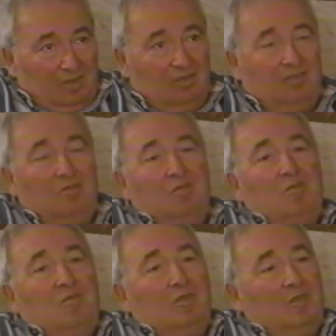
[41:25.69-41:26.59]
So we
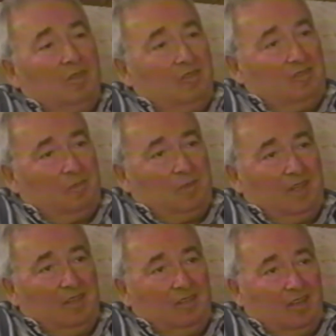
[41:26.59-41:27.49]
were also
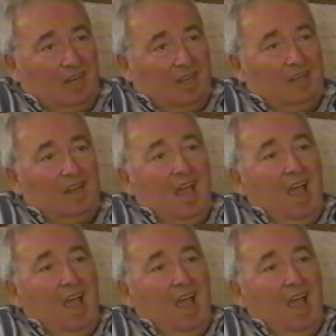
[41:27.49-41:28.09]
being trained